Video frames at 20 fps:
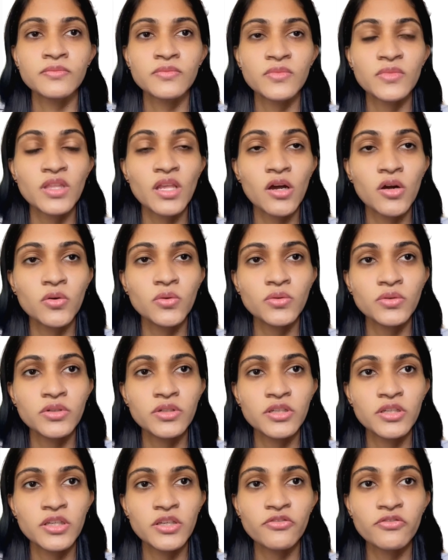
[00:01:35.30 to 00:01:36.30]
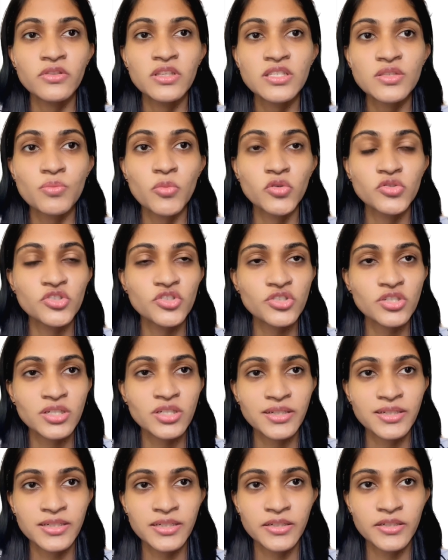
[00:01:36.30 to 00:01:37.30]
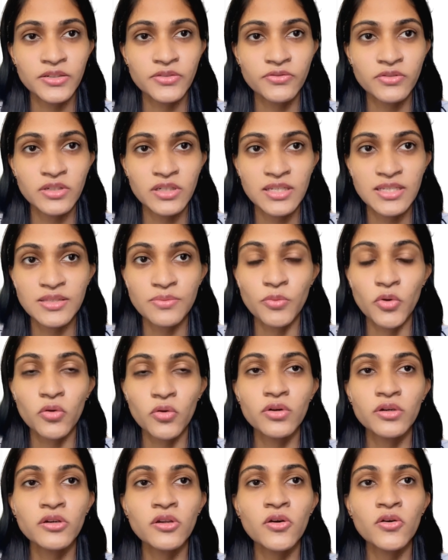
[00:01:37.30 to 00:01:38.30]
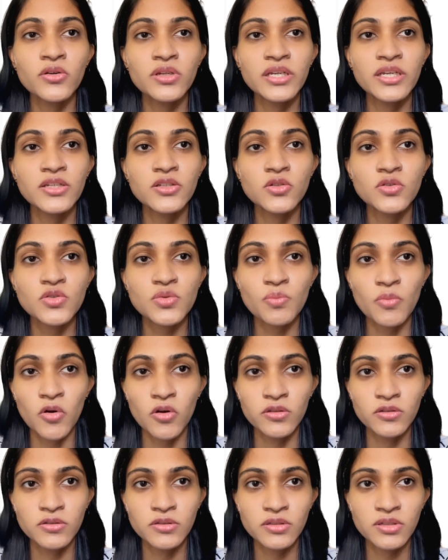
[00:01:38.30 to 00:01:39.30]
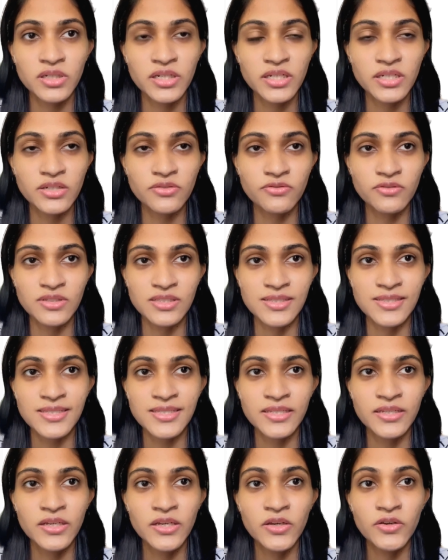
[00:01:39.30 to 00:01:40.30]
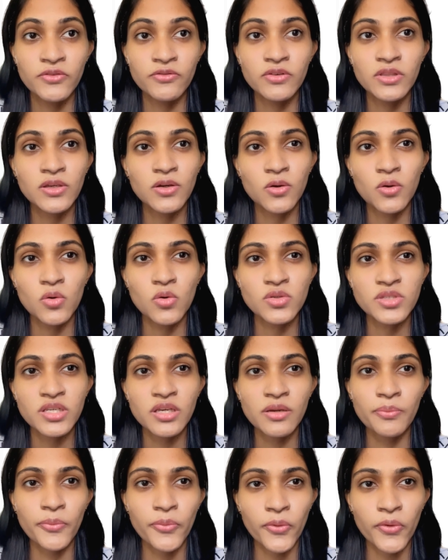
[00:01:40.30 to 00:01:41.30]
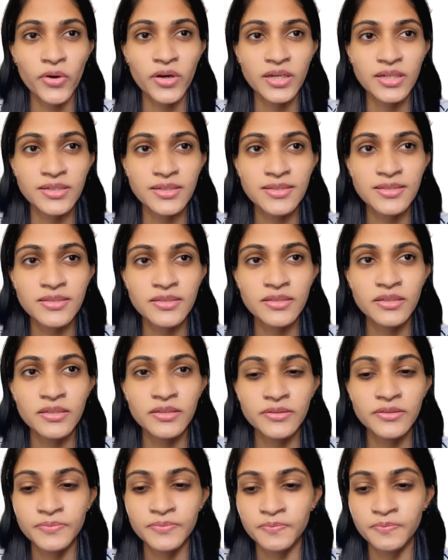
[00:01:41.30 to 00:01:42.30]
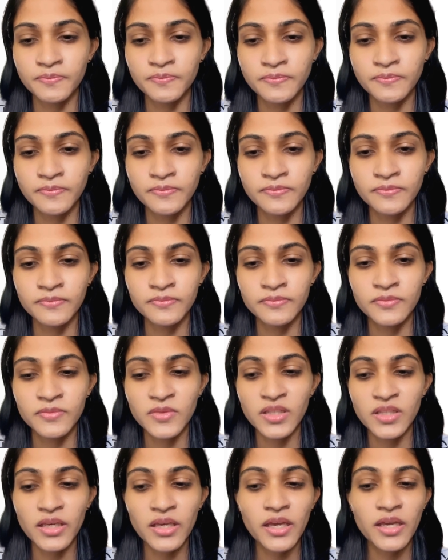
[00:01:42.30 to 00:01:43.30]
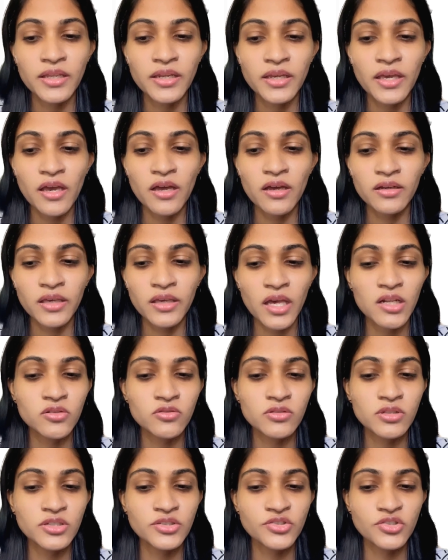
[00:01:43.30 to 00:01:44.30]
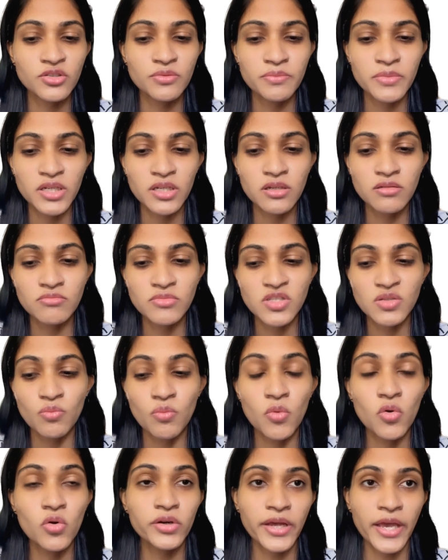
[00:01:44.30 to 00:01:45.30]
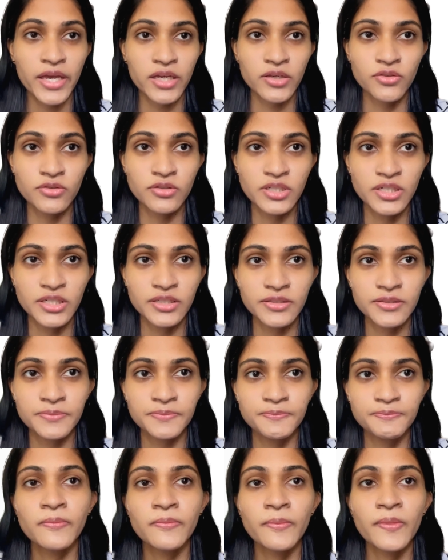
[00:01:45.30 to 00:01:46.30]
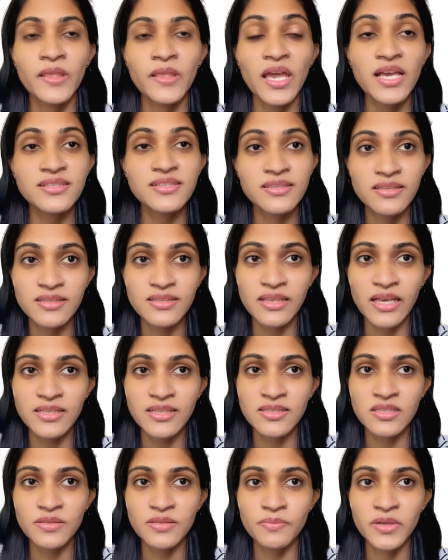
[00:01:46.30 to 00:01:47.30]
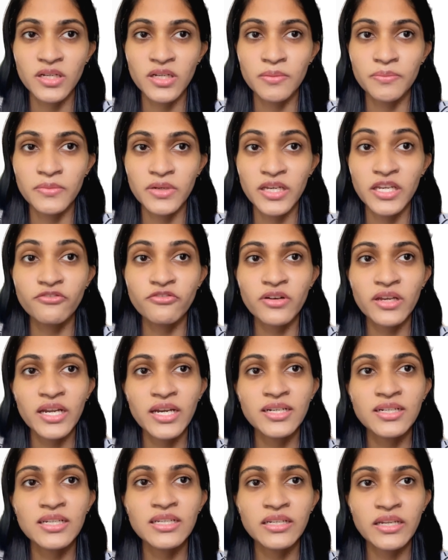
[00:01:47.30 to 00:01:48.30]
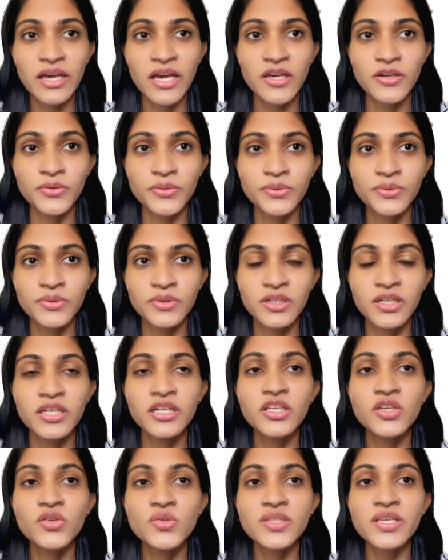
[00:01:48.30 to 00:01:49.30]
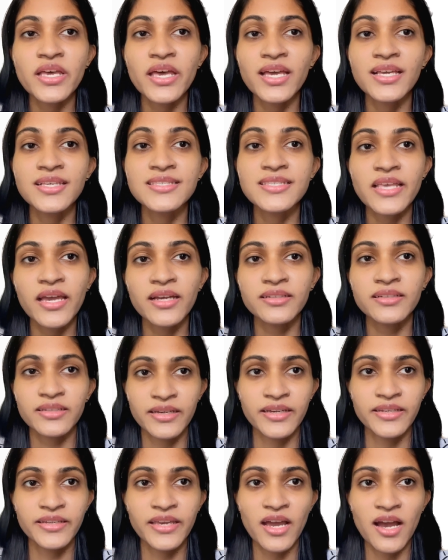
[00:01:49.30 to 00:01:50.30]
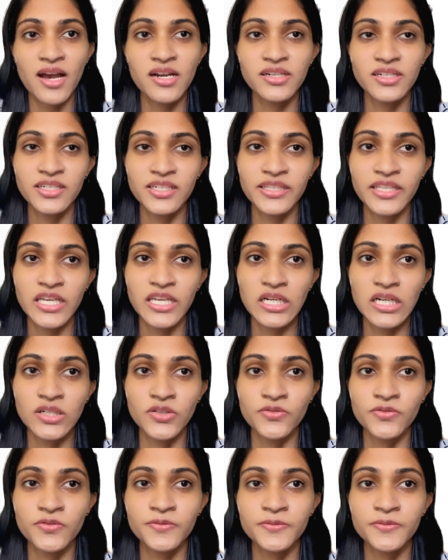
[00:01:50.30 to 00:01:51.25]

Now, if this position curve is broken down into smaller intervals with closer points, the area calculation becomes more accurate. As the slices become infinitely narrow, it gives an exact area under the curve.